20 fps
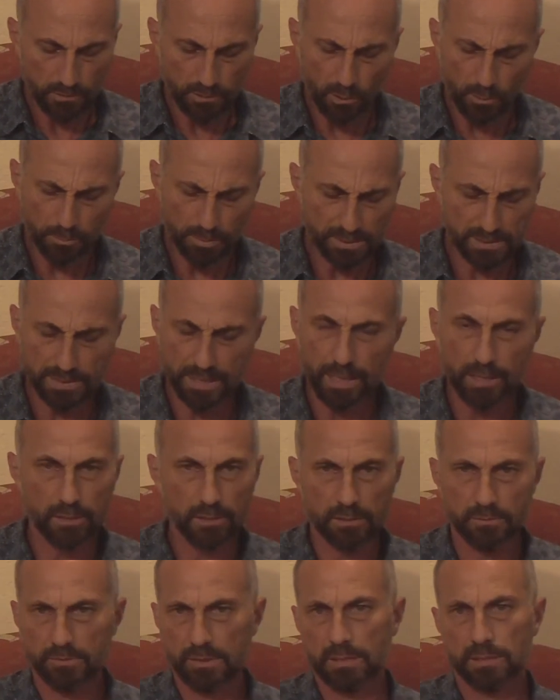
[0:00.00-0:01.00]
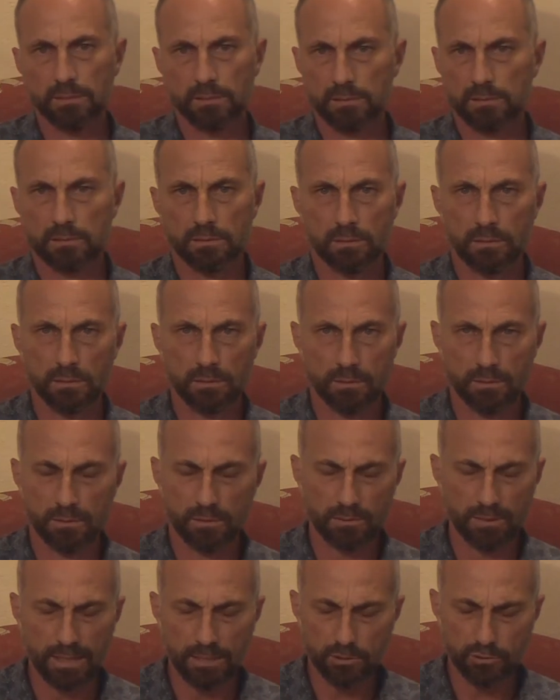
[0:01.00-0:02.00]
don't be scared of these.
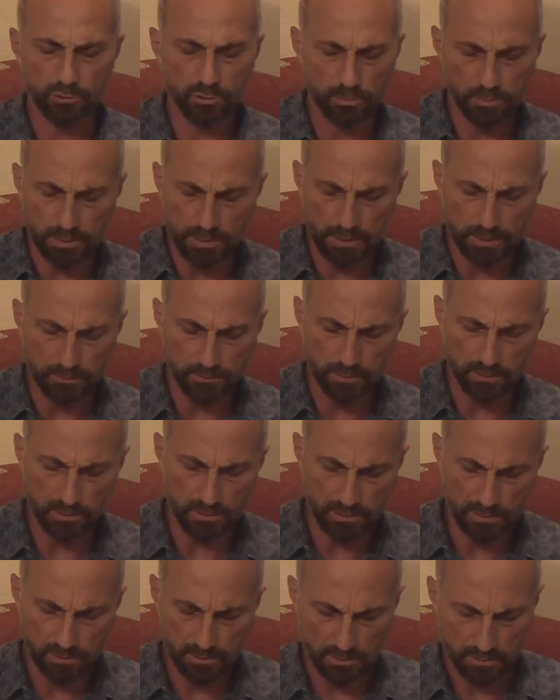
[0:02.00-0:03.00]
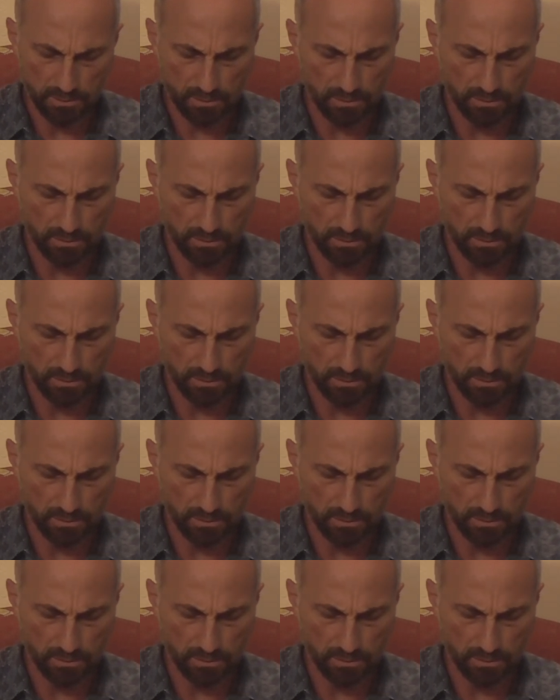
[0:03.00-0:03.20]
They're like true believers.